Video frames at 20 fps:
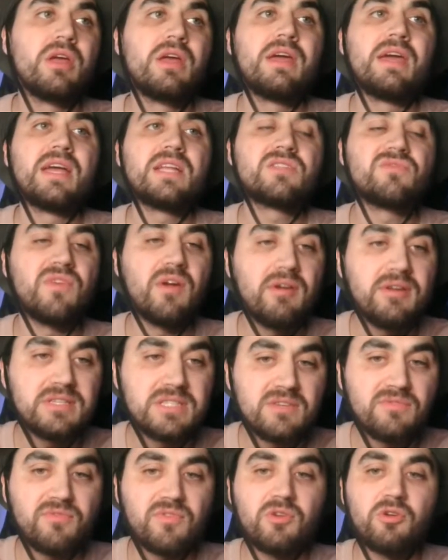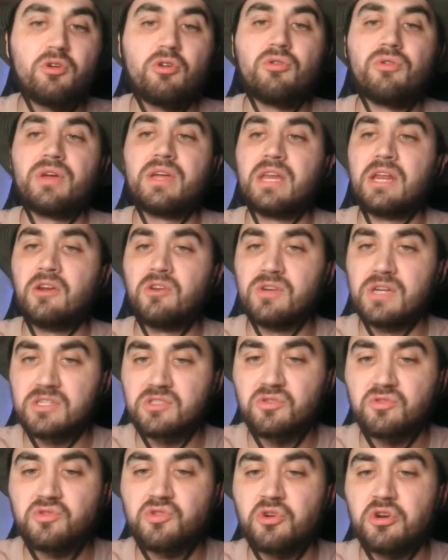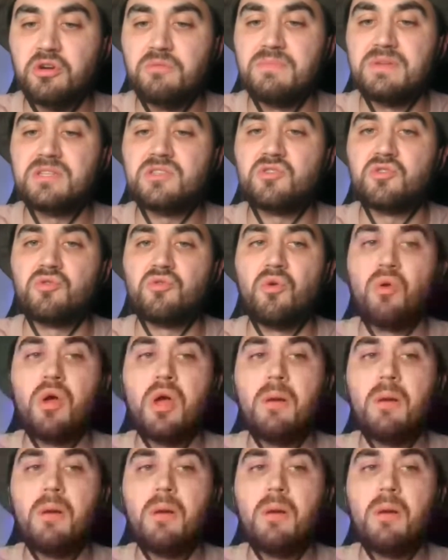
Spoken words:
it's very difficult in international tournaments to